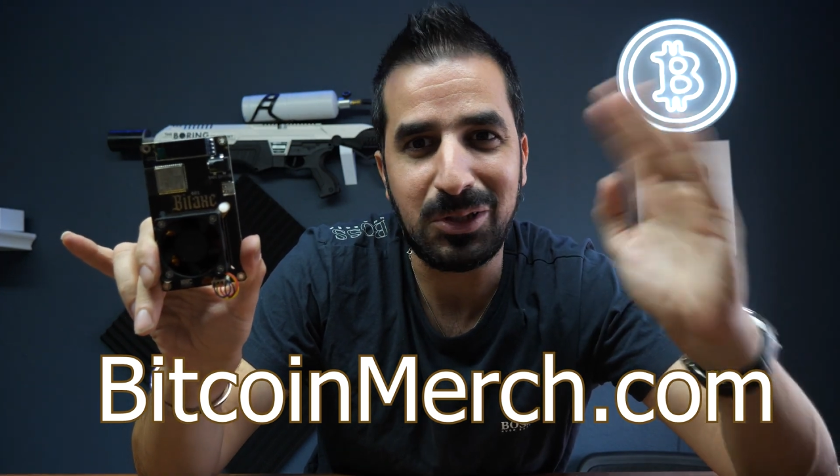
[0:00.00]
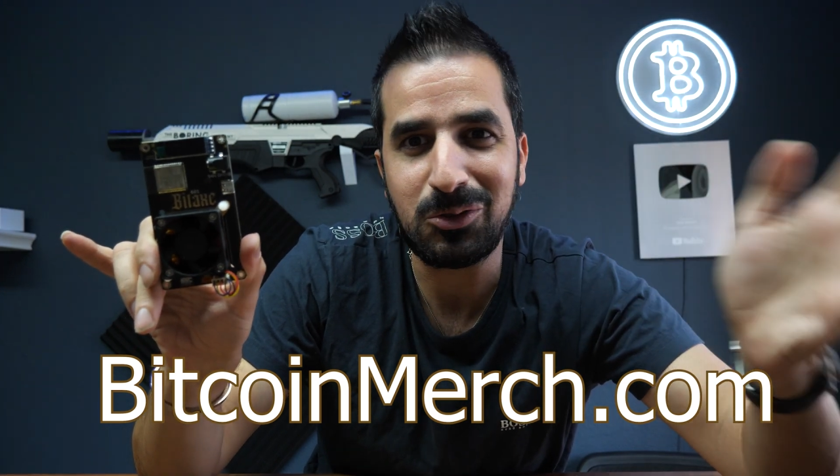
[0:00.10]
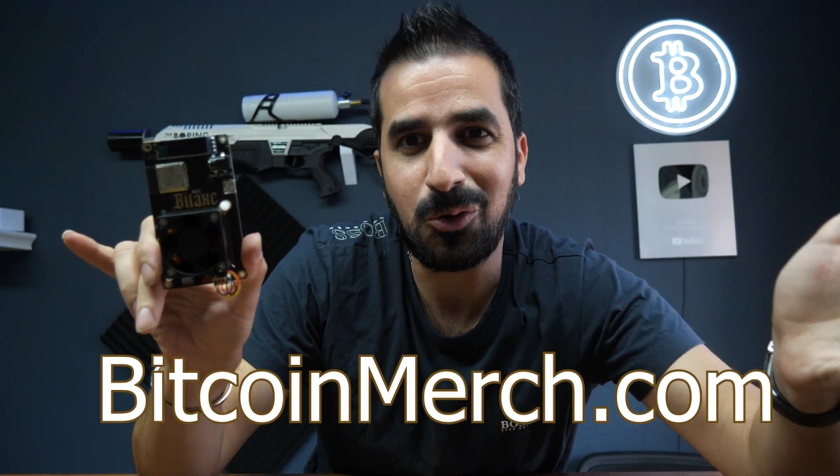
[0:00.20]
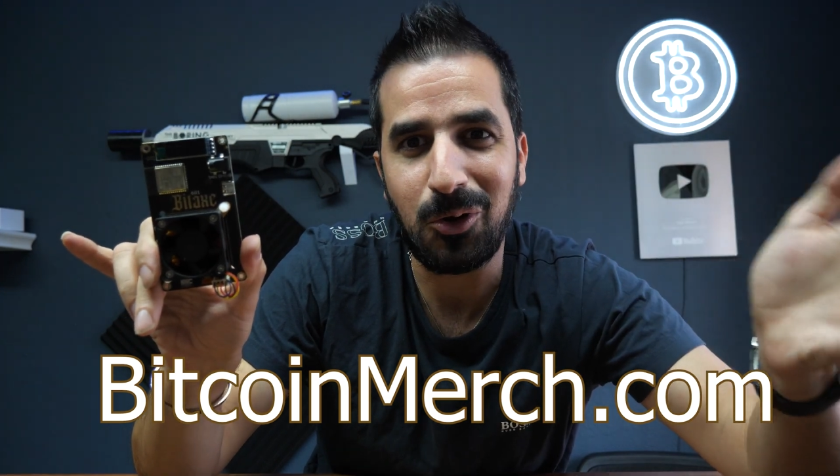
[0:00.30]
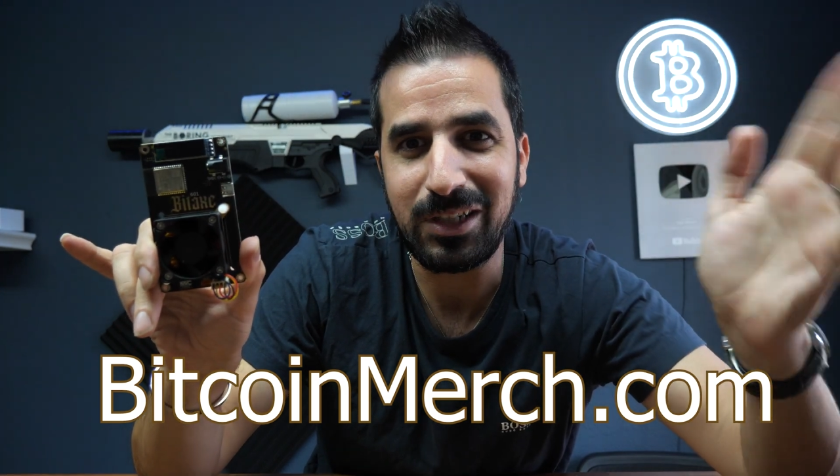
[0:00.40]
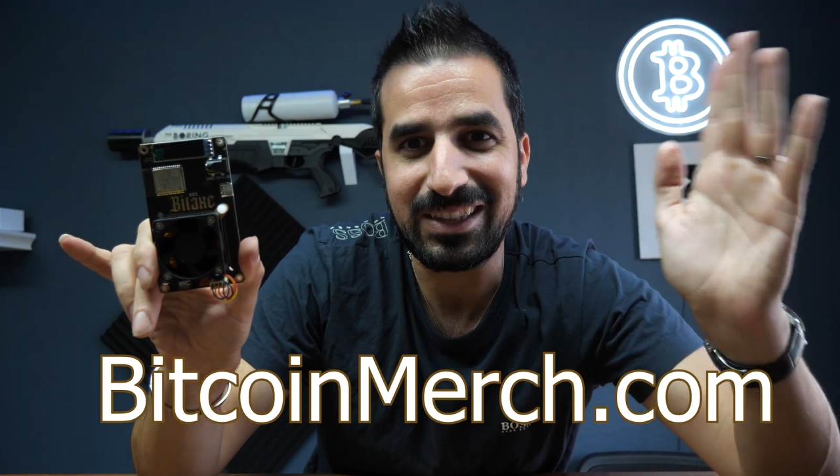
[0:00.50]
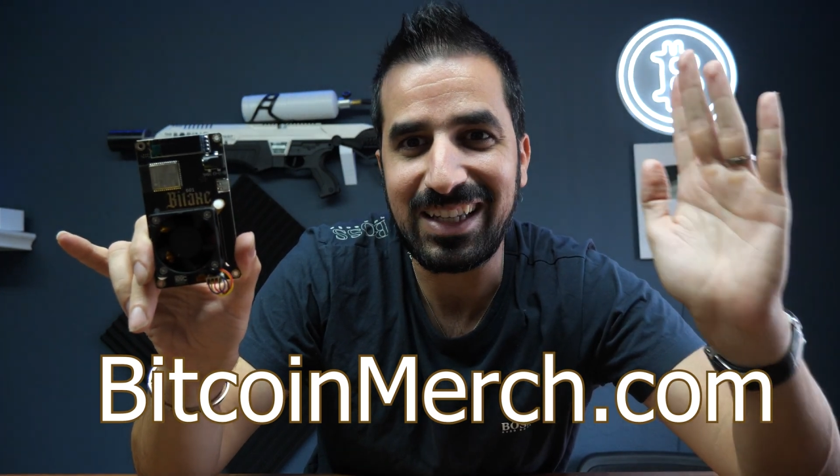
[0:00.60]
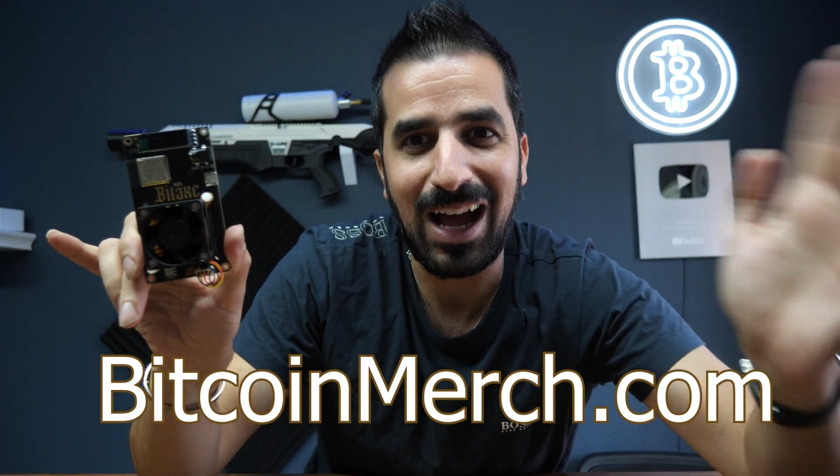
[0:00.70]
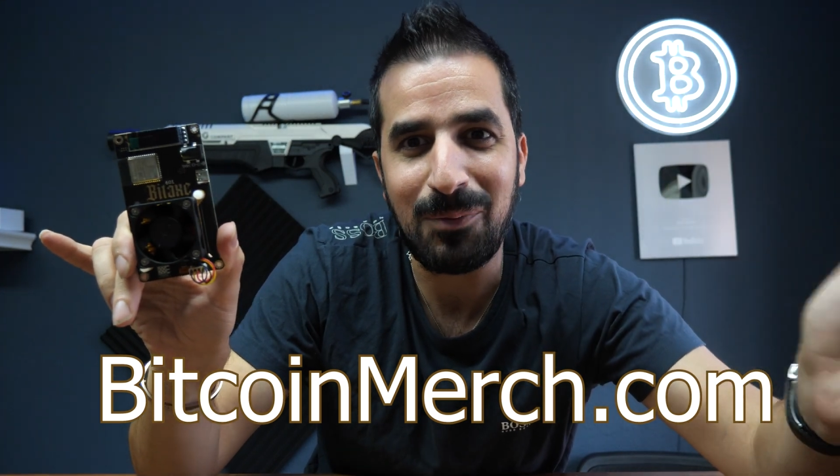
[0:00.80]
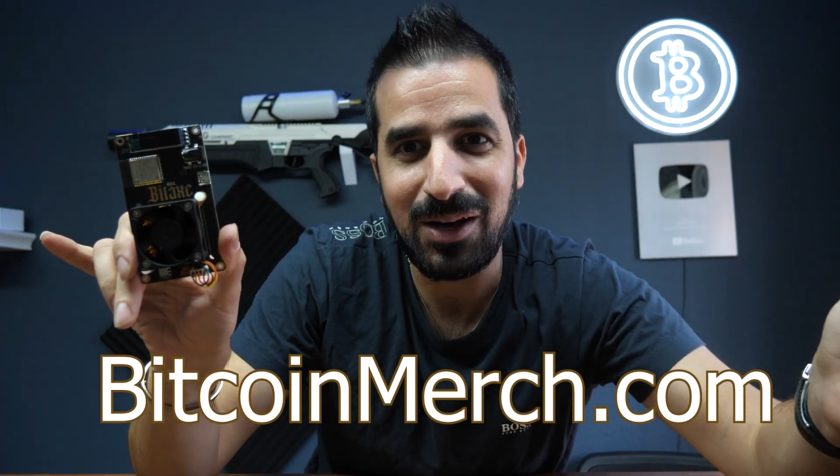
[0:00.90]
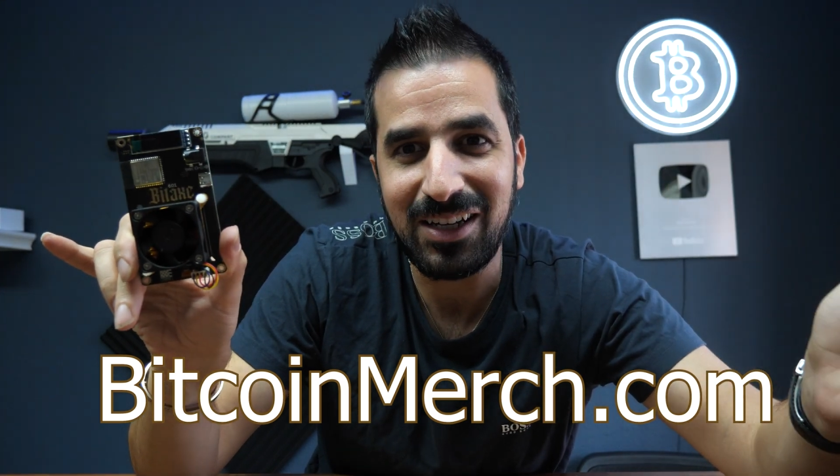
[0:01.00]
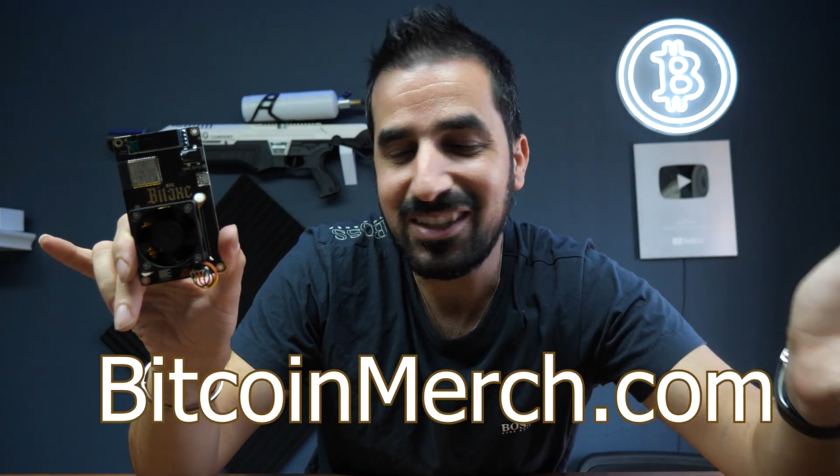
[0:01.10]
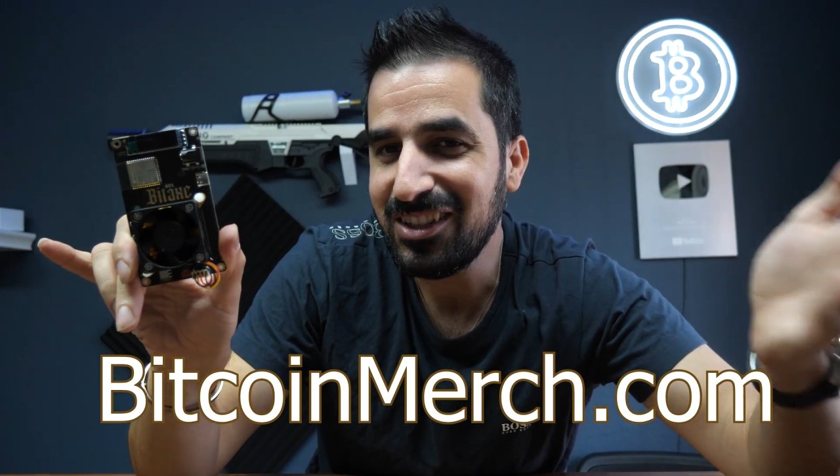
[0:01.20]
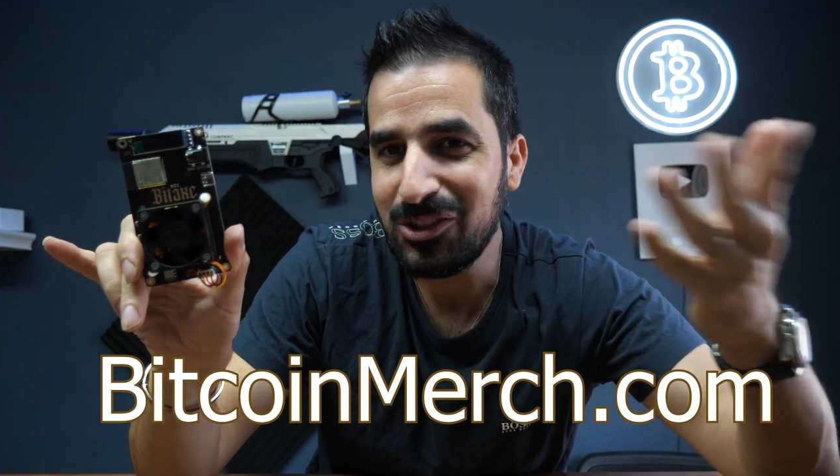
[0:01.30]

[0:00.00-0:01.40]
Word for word: Bitaxe Gamma.